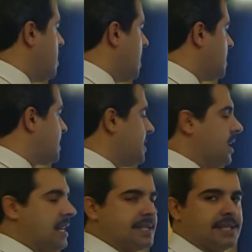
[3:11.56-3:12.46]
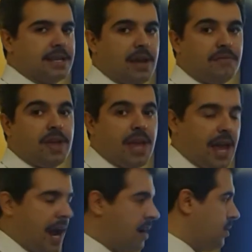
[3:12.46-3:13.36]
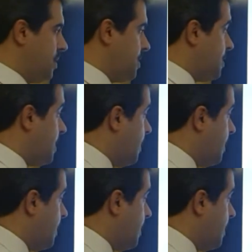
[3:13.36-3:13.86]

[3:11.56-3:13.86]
minutes instead of hours.